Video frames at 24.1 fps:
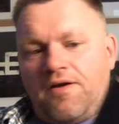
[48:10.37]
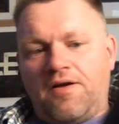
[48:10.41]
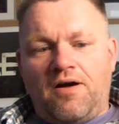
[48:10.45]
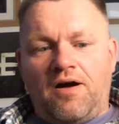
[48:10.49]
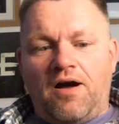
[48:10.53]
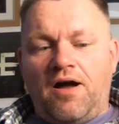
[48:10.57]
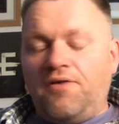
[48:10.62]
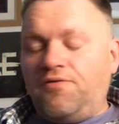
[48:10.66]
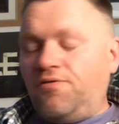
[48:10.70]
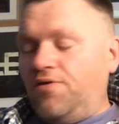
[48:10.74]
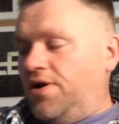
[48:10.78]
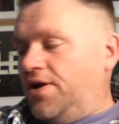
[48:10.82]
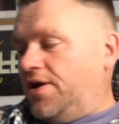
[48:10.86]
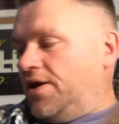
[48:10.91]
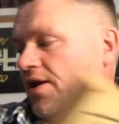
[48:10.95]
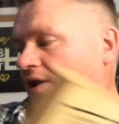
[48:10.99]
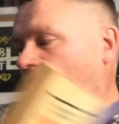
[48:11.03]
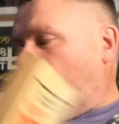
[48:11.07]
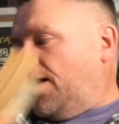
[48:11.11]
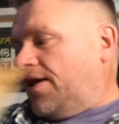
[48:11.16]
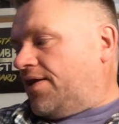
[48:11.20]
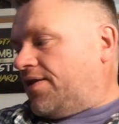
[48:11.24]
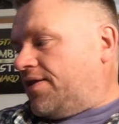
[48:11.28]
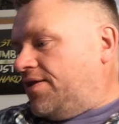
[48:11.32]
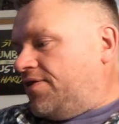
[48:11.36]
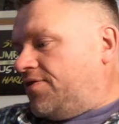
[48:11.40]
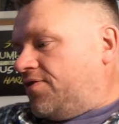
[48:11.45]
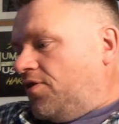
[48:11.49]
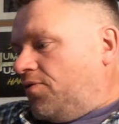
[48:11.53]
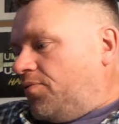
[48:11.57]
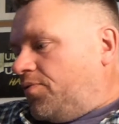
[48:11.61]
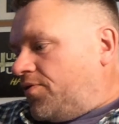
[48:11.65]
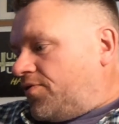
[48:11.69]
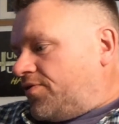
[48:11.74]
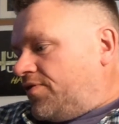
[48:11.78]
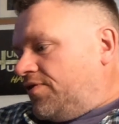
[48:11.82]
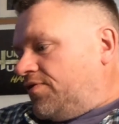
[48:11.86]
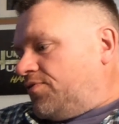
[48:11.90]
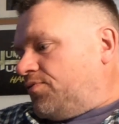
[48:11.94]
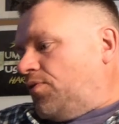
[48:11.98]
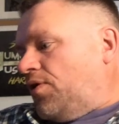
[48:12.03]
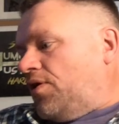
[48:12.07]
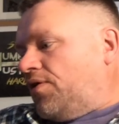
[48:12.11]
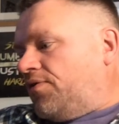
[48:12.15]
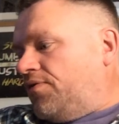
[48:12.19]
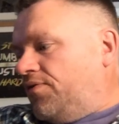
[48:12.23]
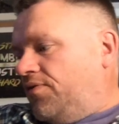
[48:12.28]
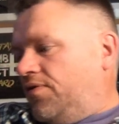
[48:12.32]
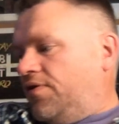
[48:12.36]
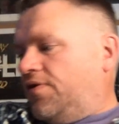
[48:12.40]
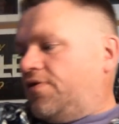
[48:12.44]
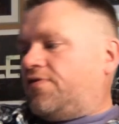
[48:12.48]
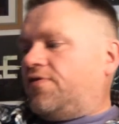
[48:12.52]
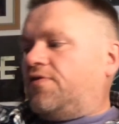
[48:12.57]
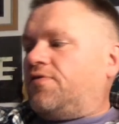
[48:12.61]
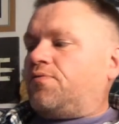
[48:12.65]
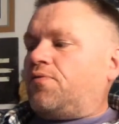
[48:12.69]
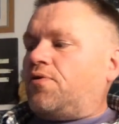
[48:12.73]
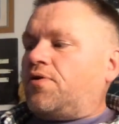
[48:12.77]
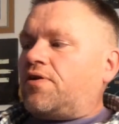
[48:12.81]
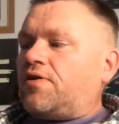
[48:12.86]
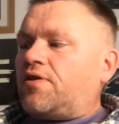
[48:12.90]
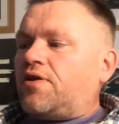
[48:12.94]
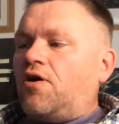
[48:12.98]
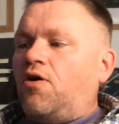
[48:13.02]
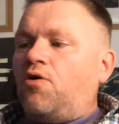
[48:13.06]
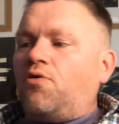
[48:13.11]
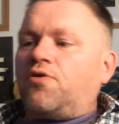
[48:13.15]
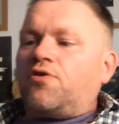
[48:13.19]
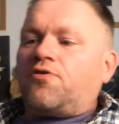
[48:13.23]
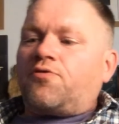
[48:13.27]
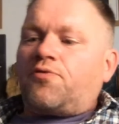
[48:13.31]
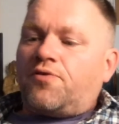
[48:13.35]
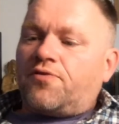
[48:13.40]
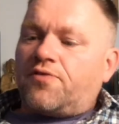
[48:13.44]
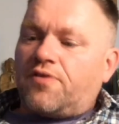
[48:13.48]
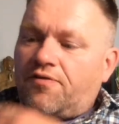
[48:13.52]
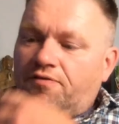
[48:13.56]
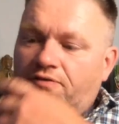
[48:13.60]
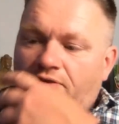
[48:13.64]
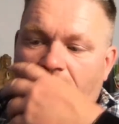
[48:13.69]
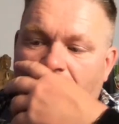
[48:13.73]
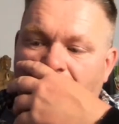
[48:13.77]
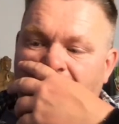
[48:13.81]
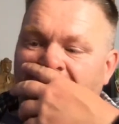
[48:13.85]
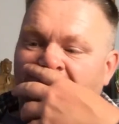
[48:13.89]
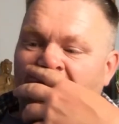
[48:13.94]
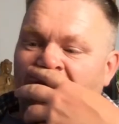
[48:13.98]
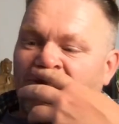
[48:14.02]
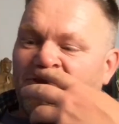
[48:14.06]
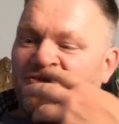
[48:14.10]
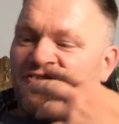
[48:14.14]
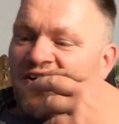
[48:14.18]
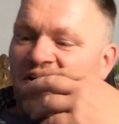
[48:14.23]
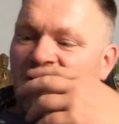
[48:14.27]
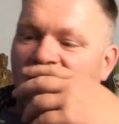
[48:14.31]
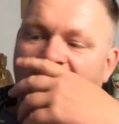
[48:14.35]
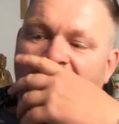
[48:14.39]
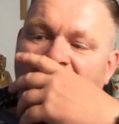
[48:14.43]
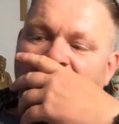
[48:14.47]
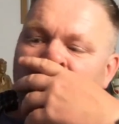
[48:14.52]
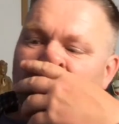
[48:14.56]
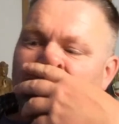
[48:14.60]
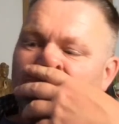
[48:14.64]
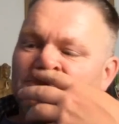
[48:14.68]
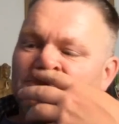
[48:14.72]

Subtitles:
I really like these old books. This is one of the oldest ones I've got so far.